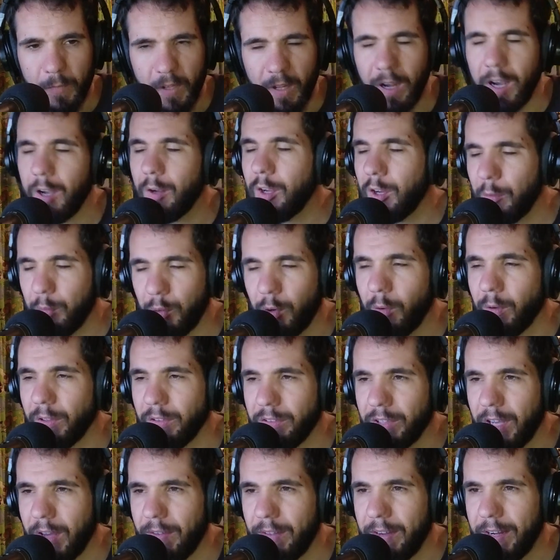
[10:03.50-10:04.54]
I could probably
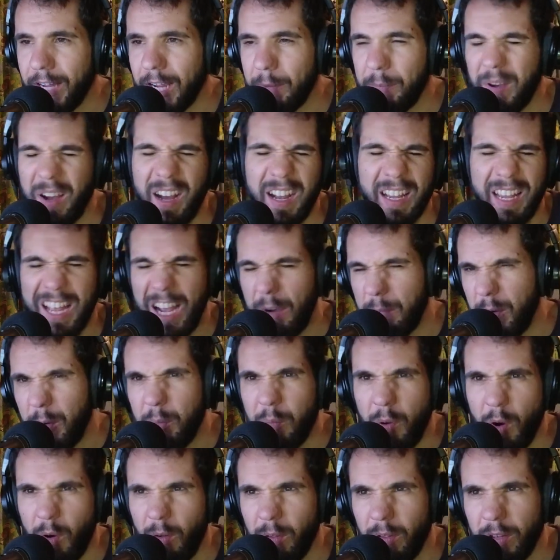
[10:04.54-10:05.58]
say their name. I can't be
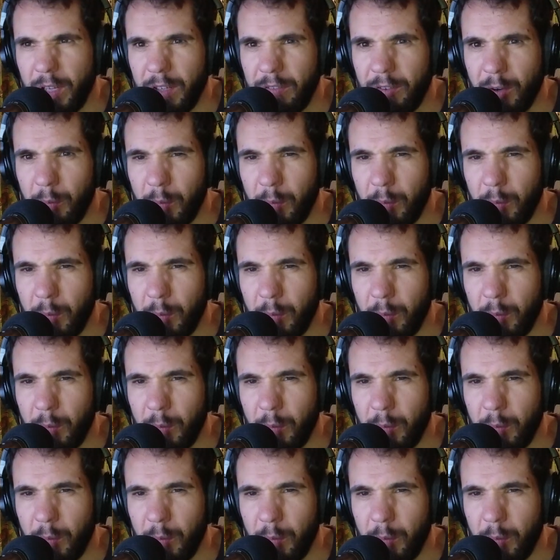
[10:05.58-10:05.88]
bothered if